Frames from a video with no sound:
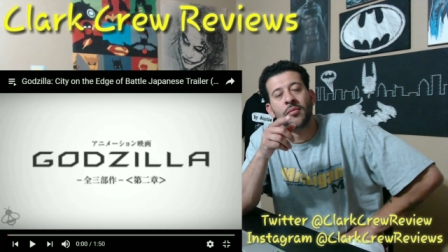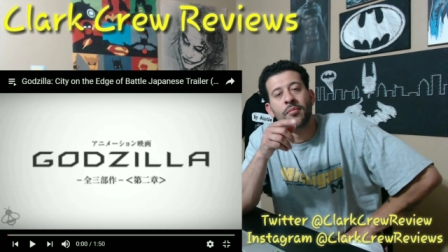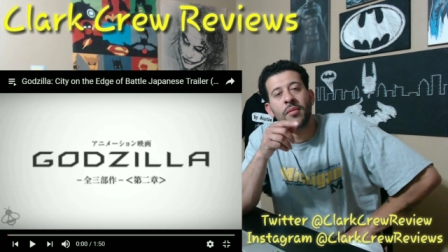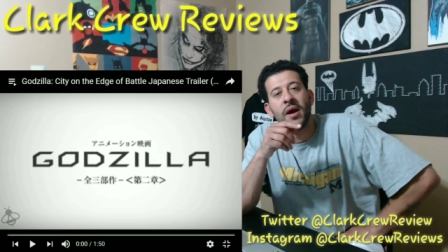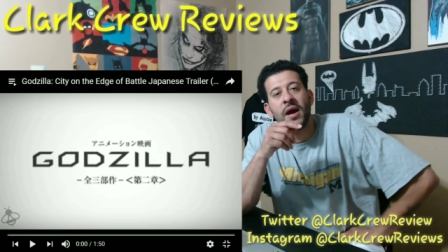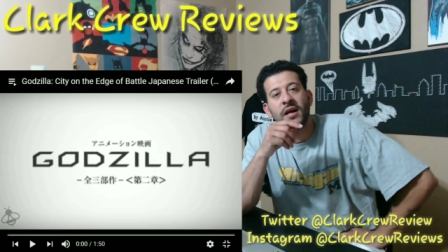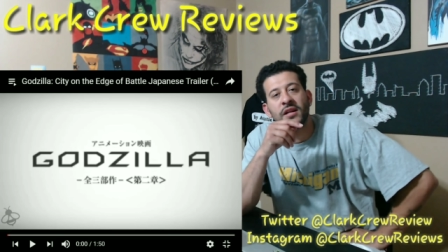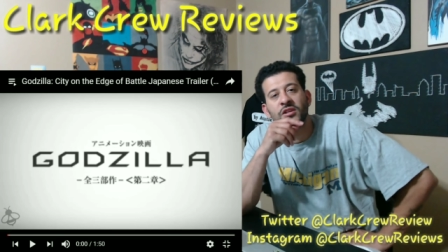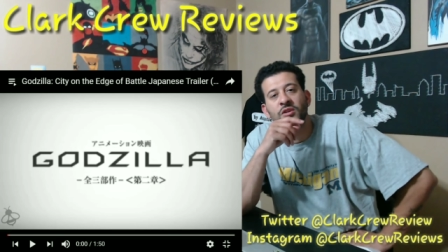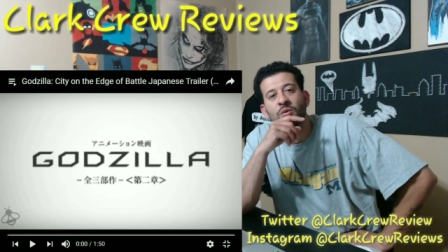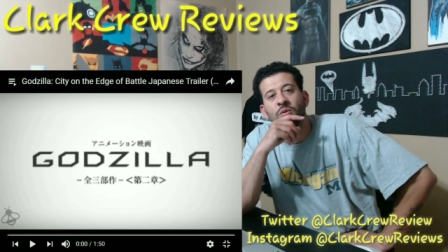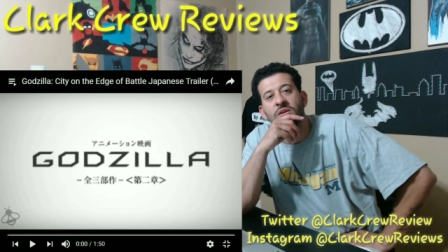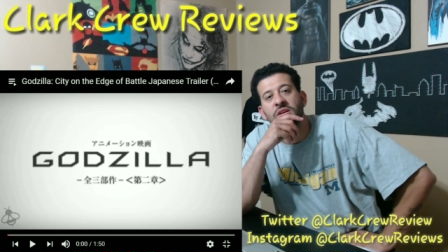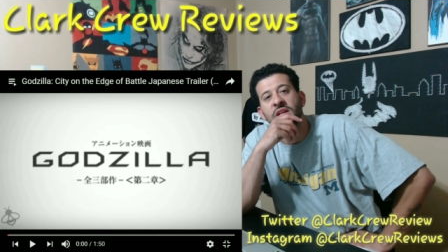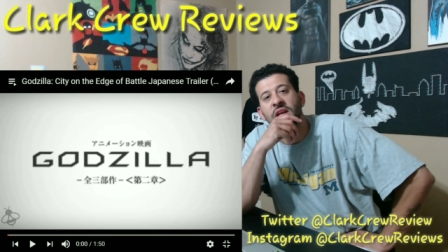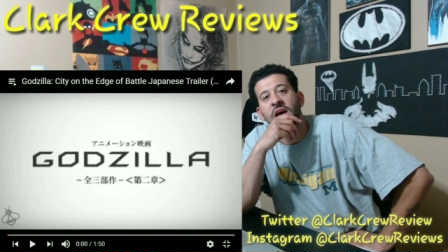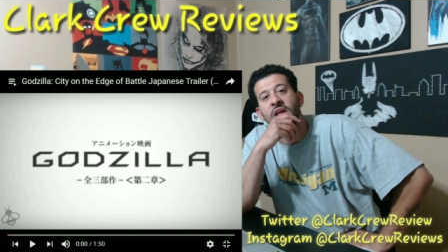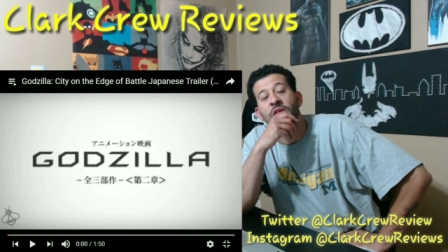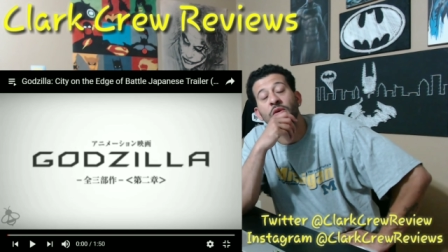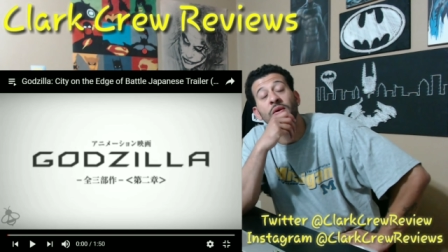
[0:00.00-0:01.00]
back to
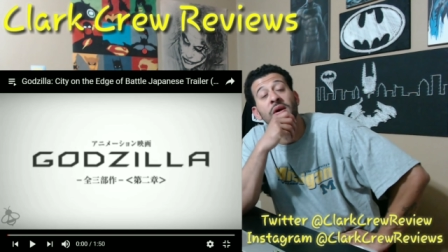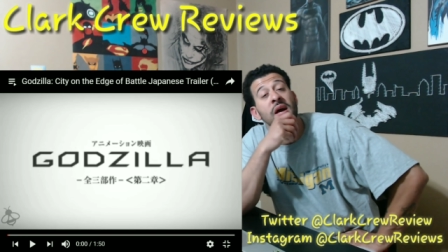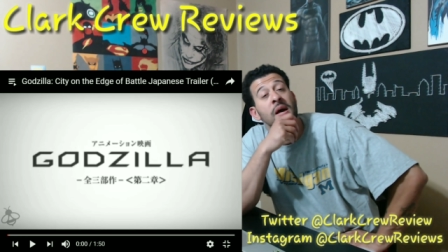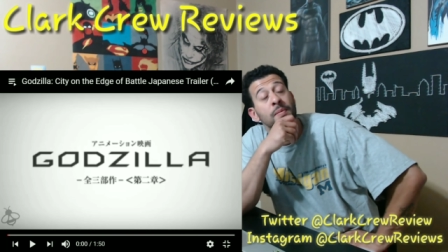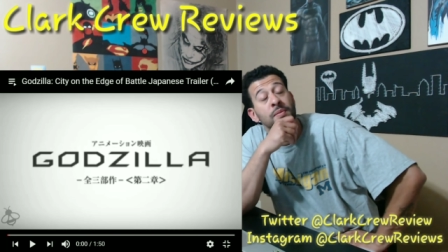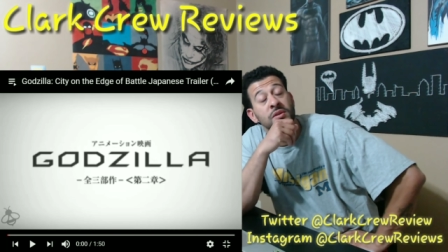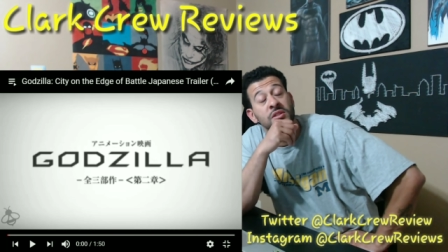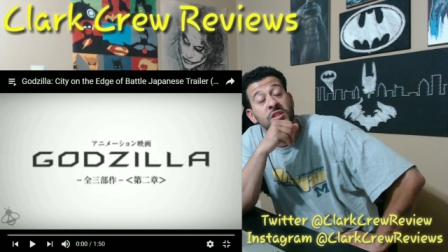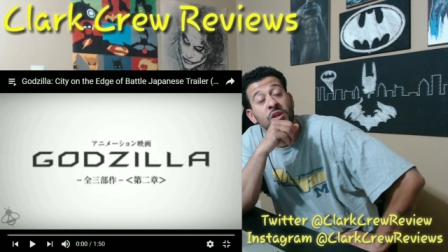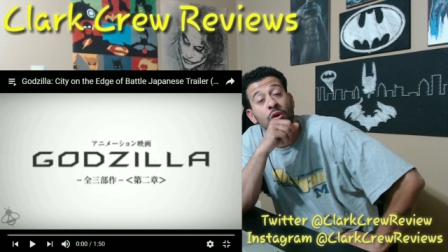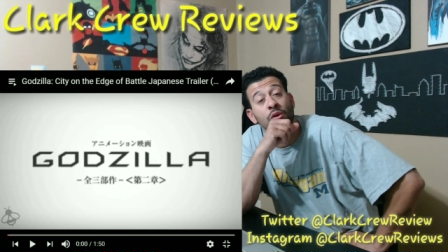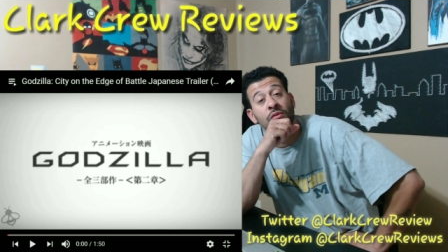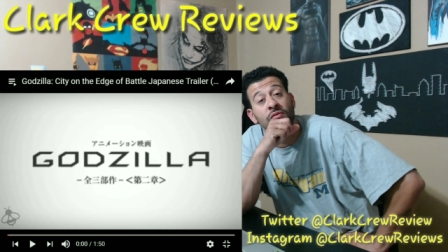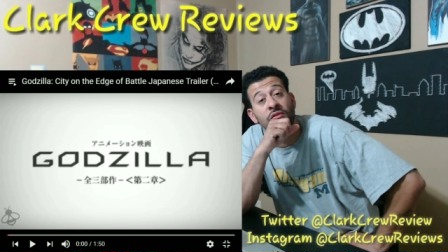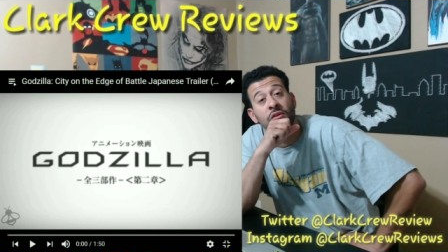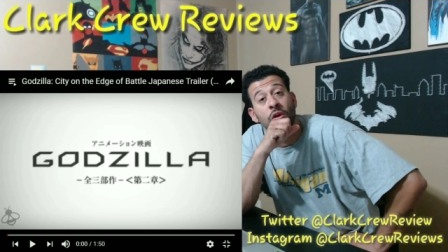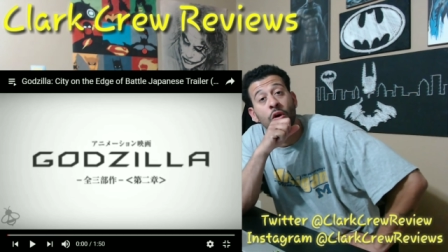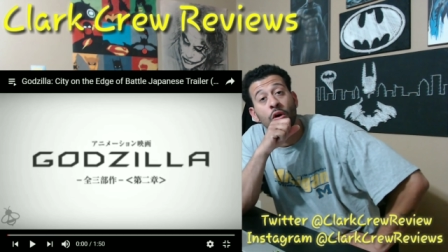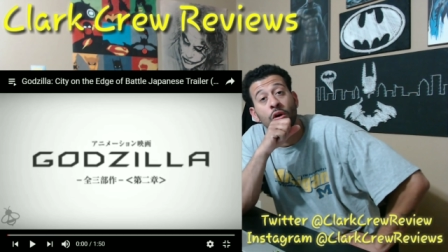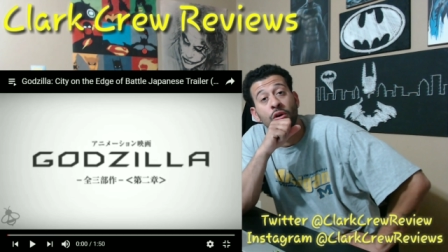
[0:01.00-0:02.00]
another episode of
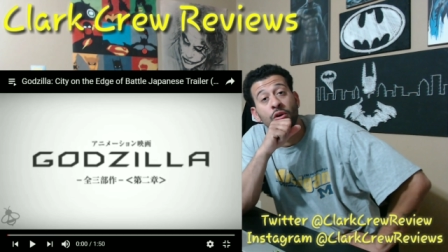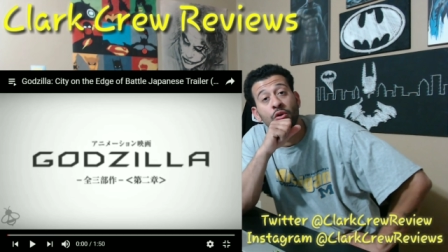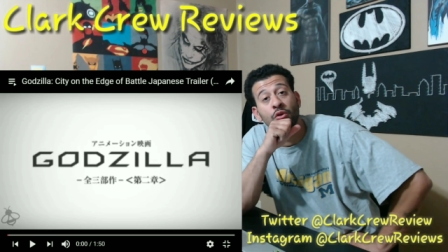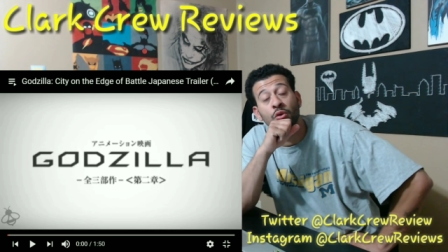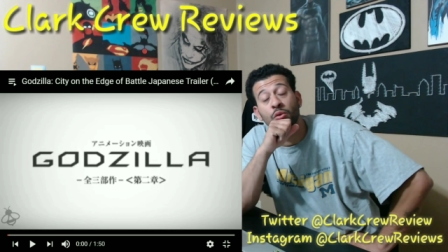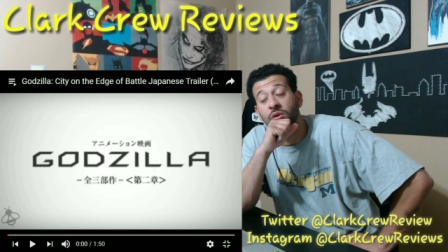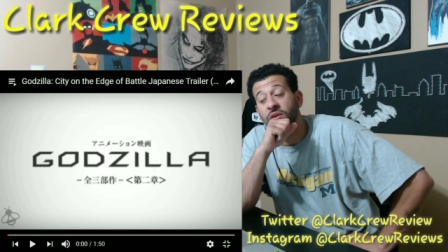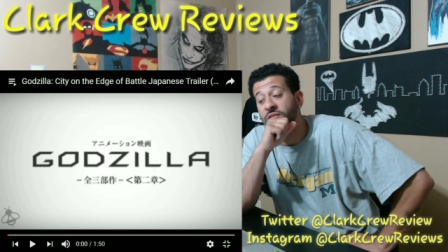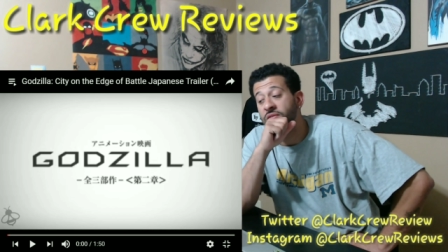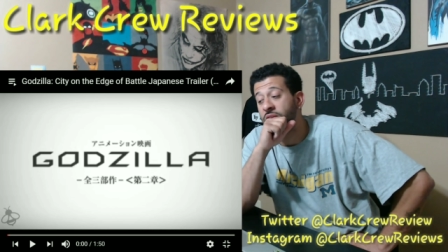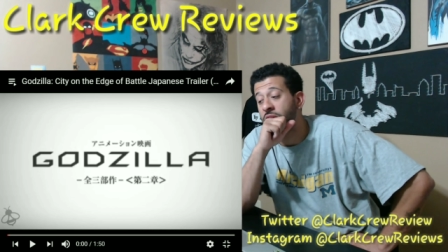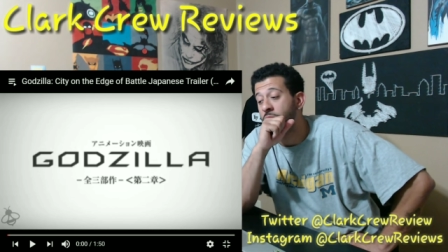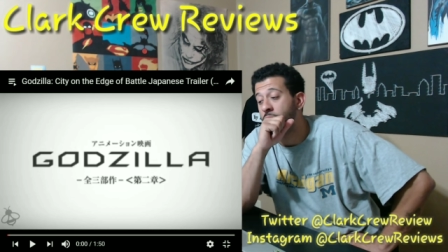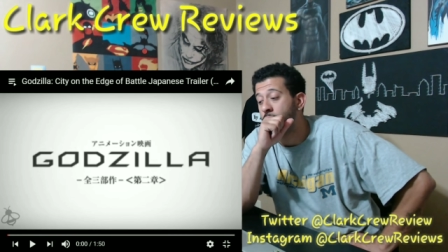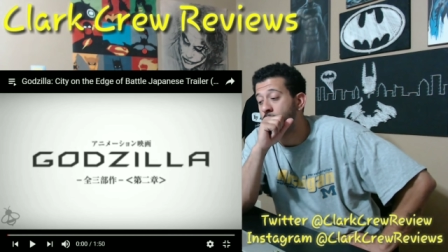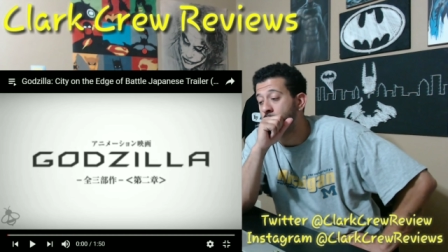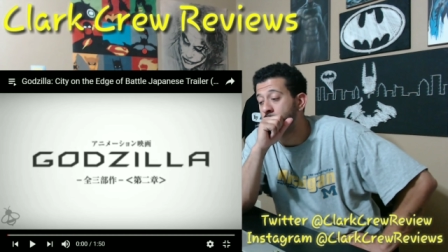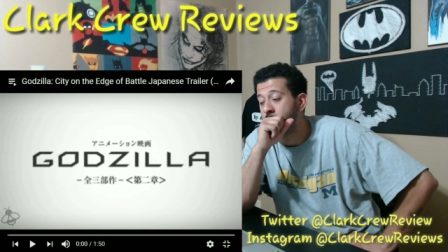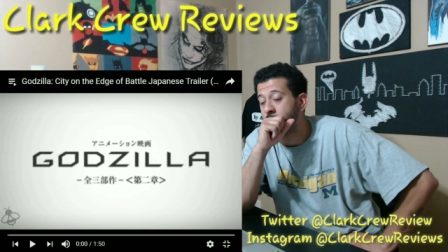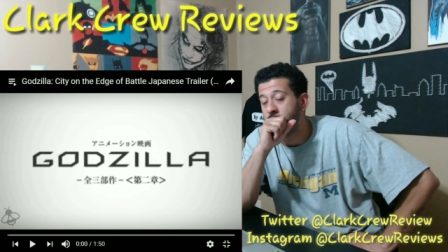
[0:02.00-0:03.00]
Clark Crew
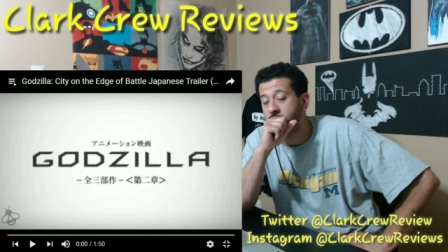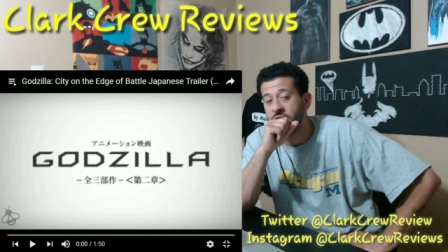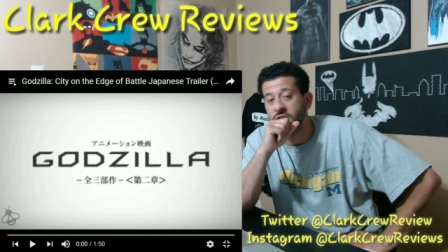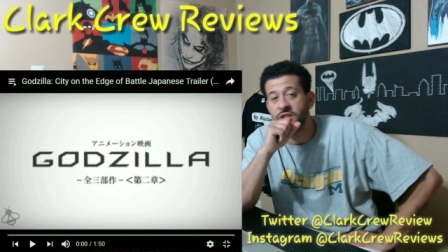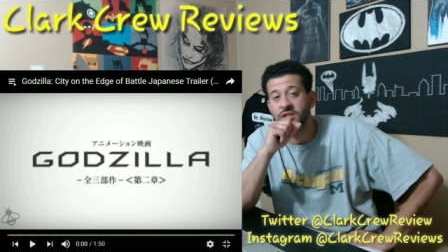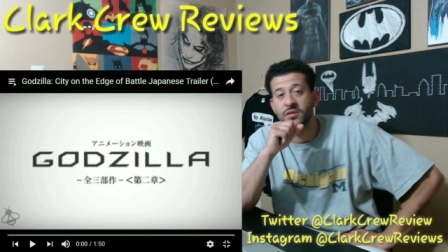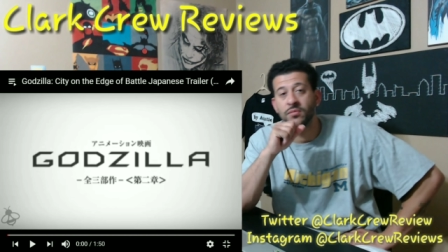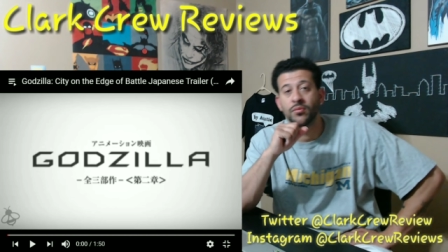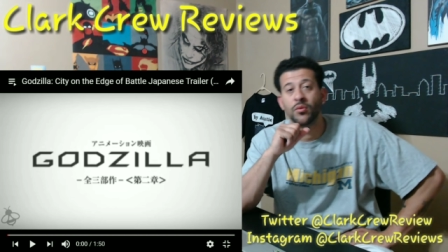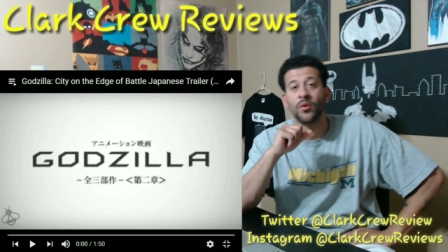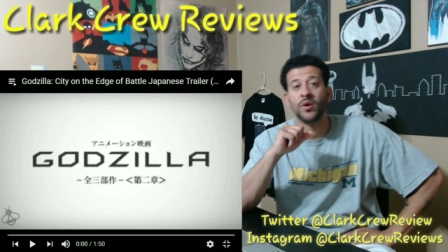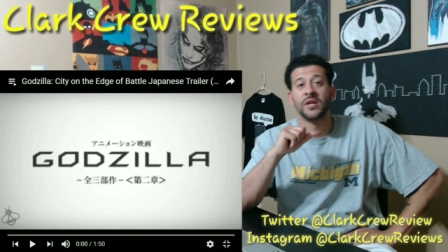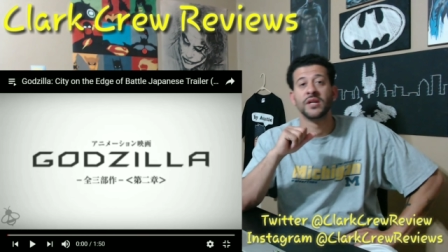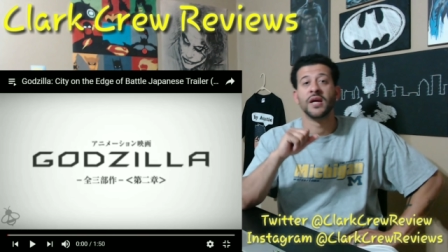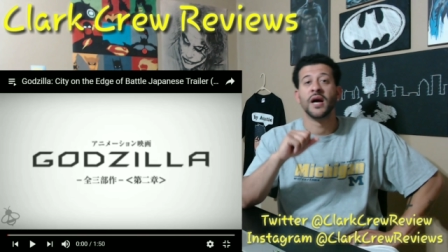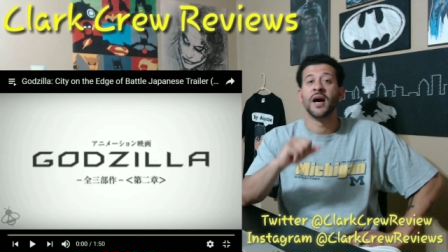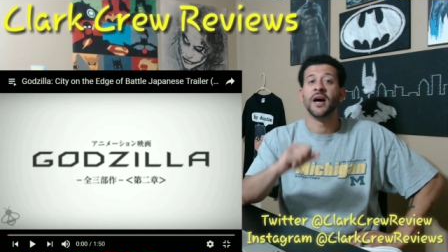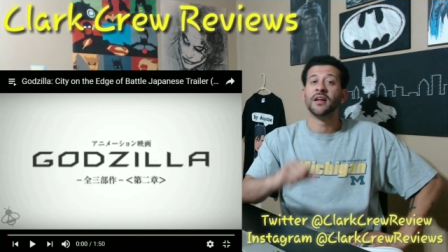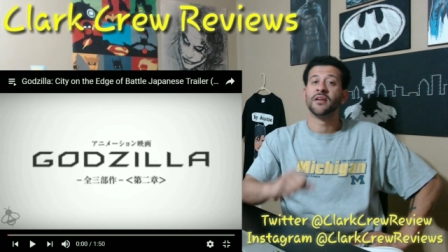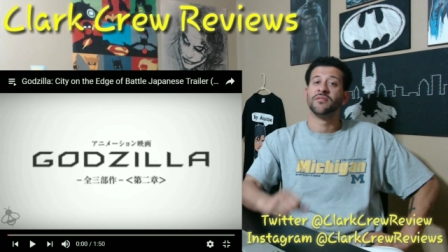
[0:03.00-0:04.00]
Reviews. It's your boy
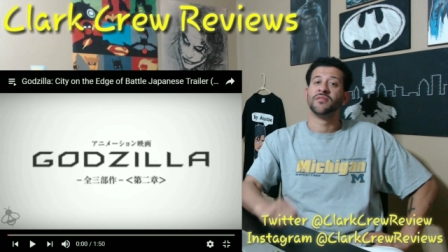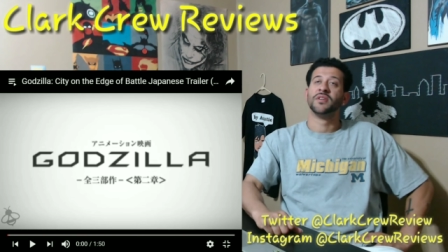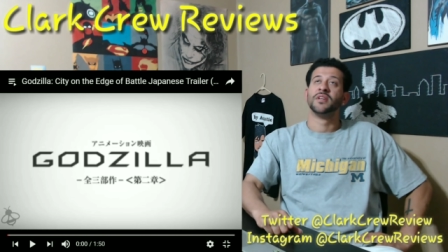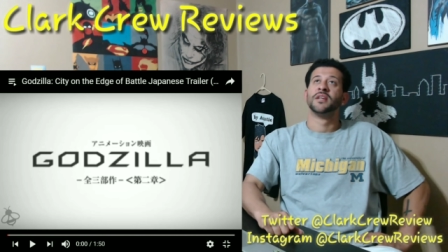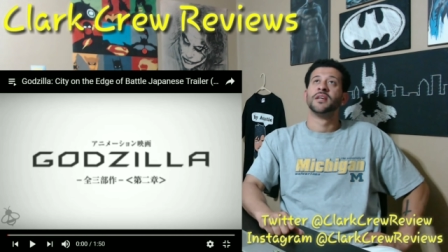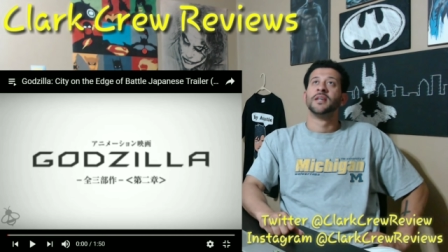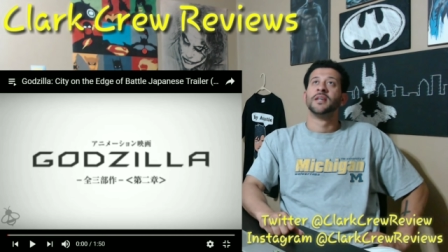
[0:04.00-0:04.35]
Donovan.